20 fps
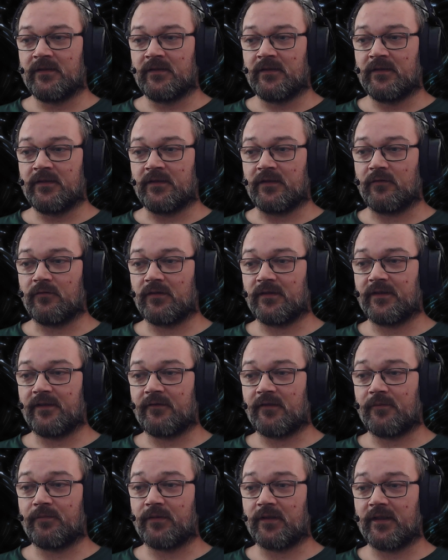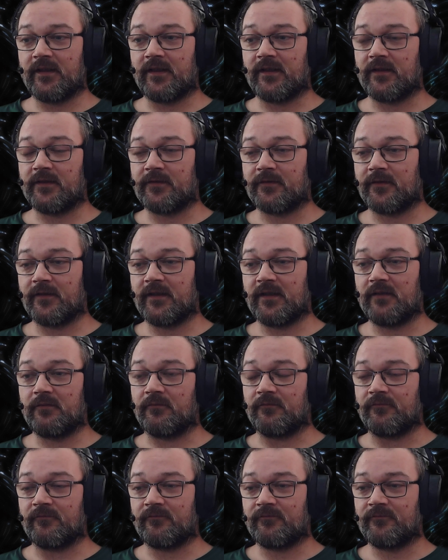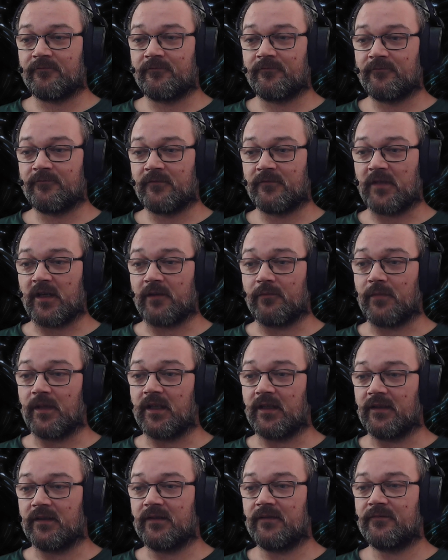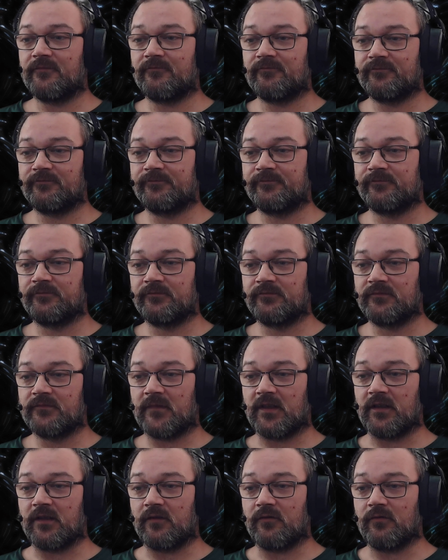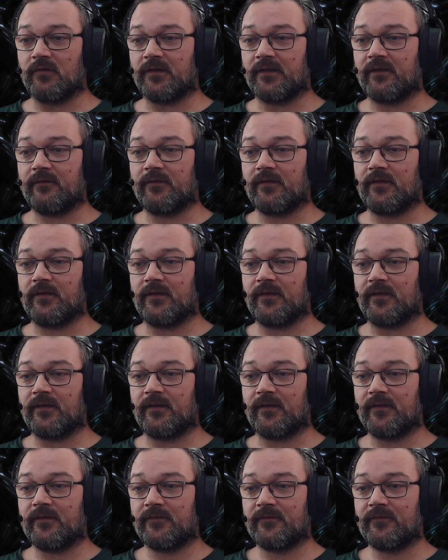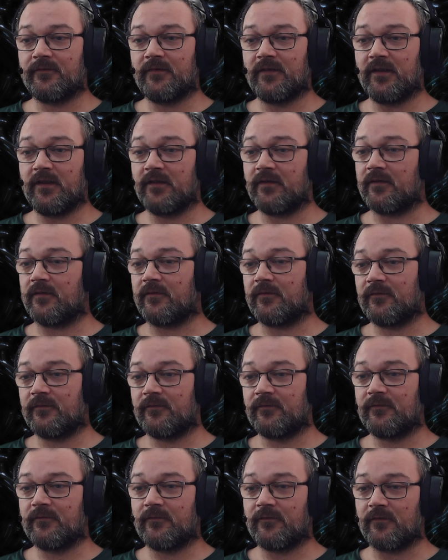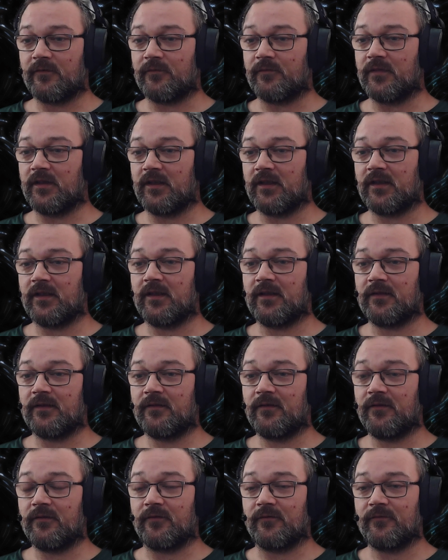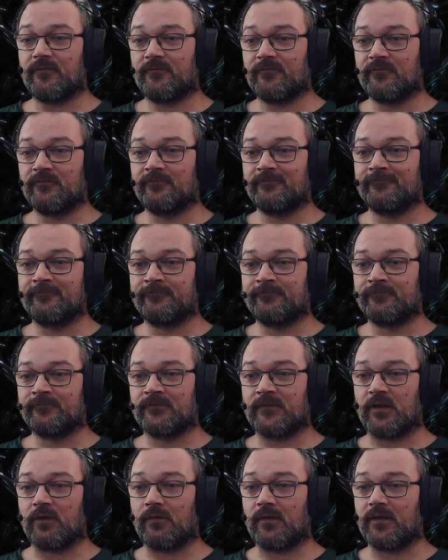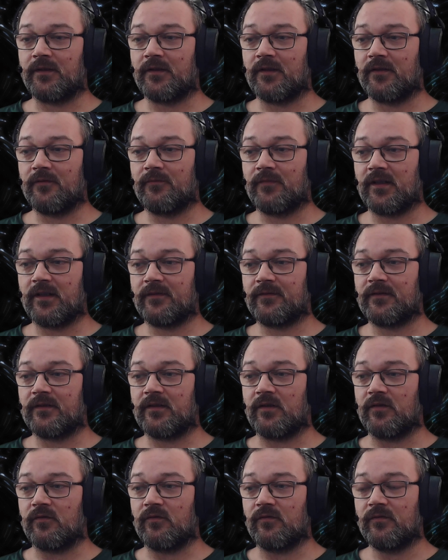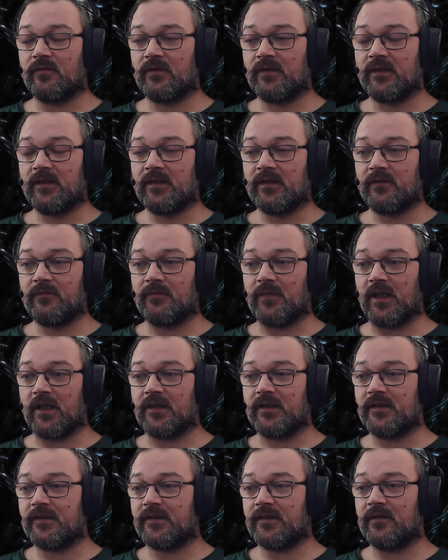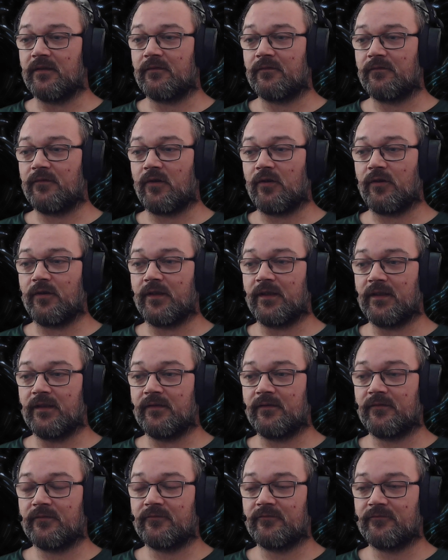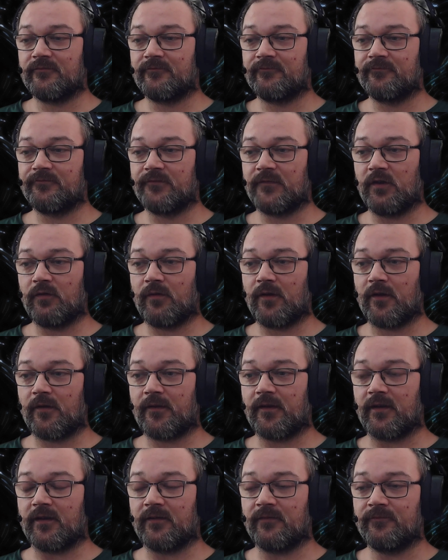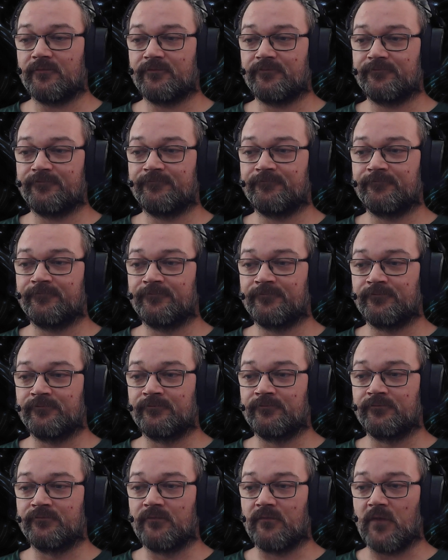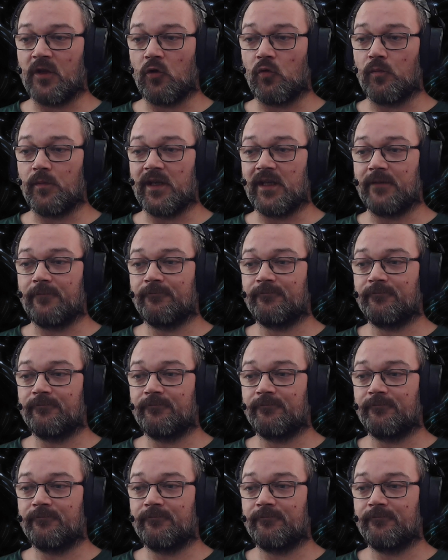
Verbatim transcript: you will never play another game I made. And you will never hear from me again too. No Antumbra, no Majesty of Void, no nothing. No me.